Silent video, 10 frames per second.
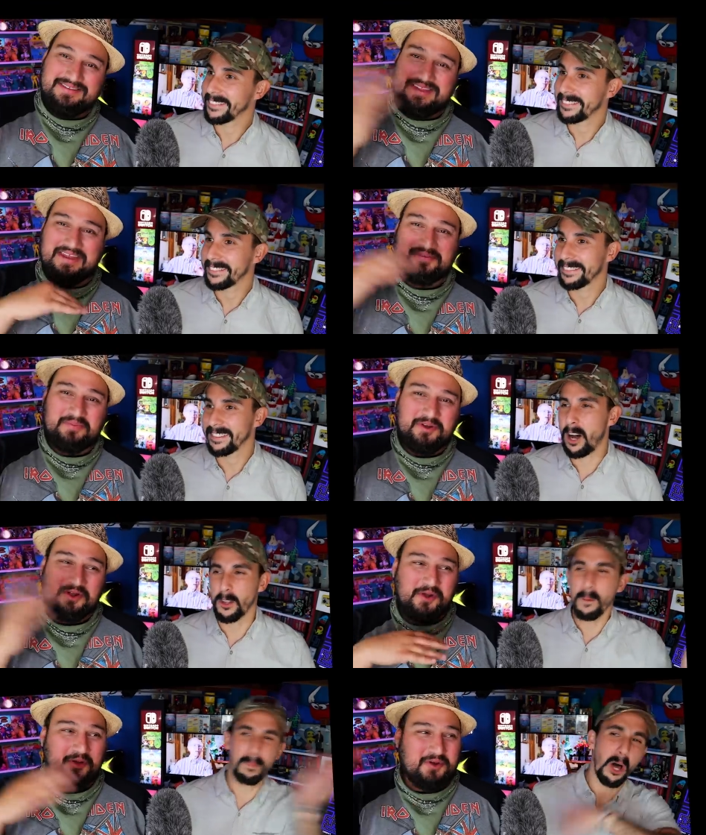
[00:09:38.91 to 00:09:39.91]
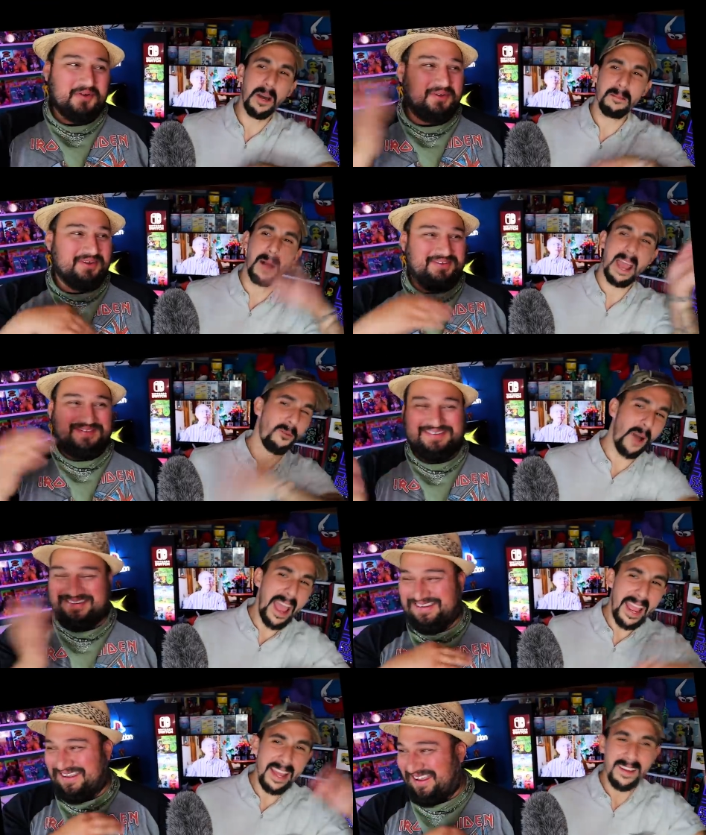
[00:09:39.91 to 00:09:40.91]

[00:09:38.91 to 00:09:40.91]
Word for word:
Speaker 1: Thanks for. Oh, don't blow it my way.